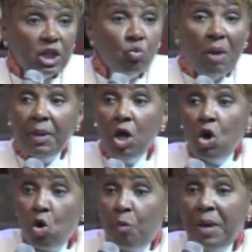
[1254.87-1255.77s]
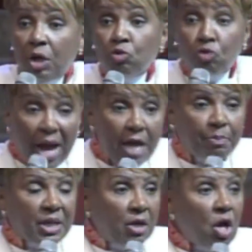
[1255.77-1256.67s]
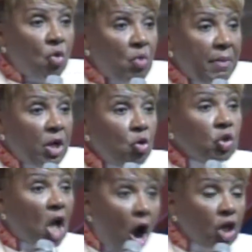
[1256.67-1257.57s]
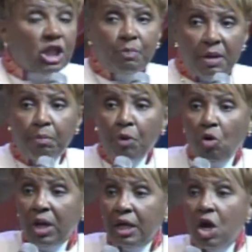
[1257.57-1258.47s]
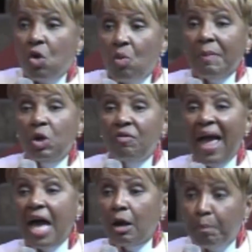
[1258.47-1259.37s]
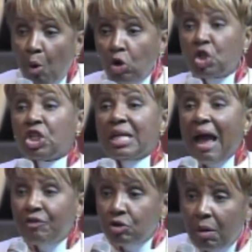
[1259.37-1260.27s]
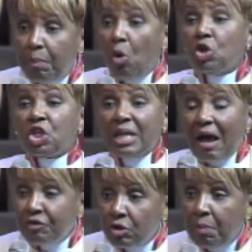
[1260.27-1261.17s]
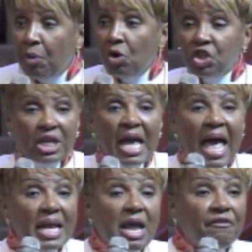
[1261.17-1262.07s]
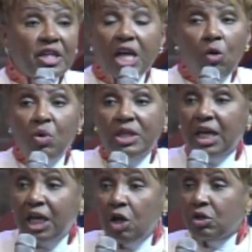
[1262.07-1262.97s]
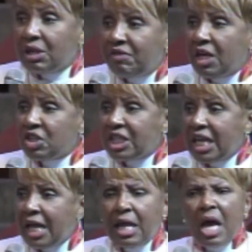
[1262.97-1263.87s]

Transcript: Women who've been raped and women whose hearts been broken, women who've had abortion after abortion after abortion and never dealt with the guilt of their sin.